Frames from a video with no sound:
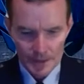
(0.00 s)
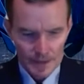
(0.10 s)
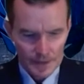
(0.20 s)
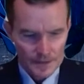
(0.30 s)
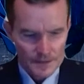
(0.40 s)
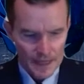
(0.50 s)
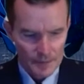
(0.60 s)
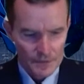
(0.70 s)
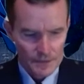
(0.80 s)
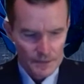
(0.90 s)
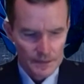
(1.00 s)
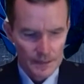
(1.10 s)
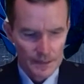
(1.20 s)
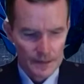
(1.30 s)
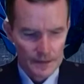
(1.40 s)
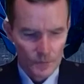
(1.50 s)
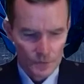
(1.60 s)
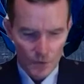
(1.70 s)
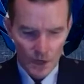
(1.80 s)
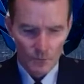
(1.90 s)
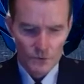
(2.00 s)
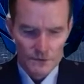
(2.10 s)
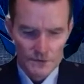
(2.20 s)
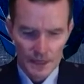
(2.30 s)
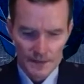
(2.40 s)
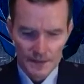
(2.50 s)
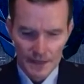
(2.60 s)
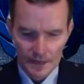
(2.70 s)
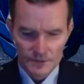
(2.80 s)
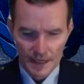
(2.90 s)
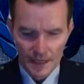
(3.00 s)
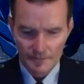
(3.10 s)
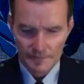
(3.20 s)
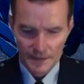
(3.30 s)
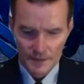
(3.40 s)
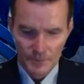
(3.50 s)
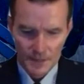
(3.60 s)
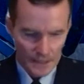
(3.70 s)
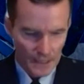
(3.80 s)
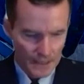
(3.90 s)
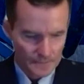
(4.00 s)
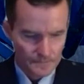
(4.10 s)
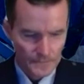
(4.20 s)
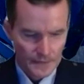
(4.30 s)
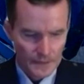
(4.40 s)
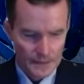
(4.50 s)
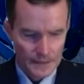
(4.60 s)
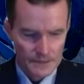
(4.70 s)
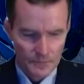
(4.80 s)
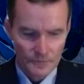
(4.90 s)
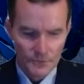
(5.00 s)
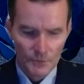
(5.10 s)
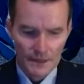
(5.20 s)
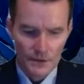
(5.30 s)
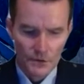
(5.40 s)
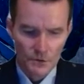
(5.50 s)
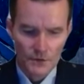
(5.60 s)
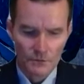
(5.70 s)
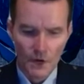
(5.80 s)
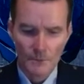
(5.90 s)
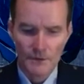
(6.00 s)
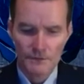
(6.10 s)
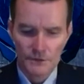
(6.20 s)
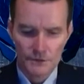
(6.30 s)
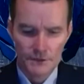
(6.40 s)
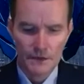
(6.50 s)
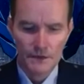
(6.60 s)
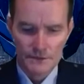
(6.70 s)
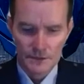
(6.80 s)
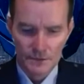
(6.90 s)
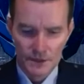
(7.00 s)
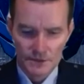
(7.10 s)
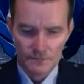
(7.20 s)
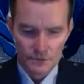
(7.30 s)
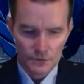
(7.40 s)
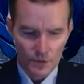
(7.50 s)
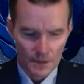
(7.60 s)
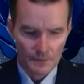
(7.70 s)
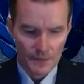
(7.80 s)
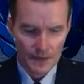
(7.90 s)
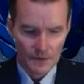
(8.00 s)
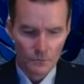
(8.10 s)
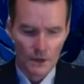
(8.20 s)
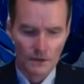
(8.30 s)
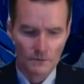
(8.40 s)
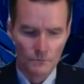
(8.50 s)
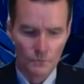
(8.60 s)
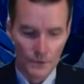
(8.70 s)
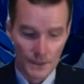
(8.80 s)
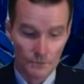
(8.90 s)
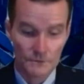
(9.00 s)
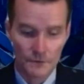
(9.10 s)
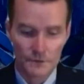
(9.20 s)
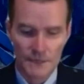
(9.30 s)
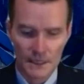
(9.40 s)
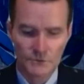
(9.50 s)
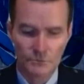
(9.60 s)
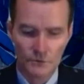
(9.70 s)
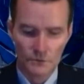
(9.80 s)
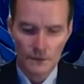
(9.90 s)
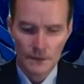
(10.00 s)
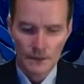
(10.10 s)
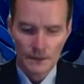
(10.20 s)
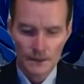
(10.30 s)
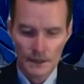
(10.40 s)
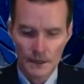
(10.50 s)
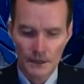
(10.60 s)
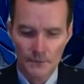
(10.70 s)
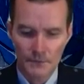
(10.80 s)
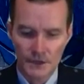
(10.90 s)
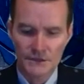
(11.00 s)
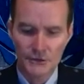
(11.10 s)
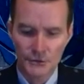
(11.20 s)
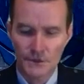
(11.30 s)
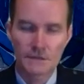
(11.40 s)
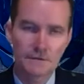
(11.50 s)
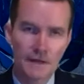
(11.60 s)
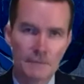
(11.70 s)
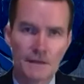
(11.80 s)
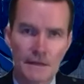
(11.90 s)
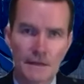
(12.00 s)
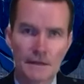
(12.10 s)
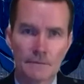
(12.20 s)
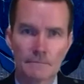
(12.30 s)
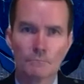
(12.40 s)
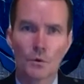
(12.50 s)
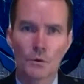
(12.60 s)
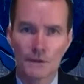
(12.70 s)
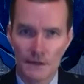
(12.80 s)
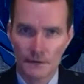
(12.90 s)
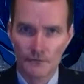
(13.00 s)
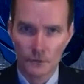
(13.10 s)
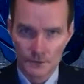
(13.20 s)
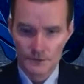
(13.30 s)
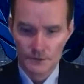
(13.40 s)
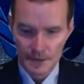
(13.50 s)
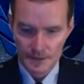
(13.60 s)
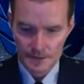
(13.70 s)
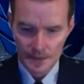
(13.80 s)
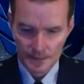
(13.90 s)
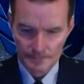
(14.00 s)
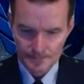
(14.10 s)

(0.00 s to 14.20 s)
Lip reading: This happened when Rob was assigned to the Air Staff at the Pentagon. Some of you may know that Rob even turned down consideration for Squadron Command when he was first eligible because he knew that his family needed him more than the Air Force at the time.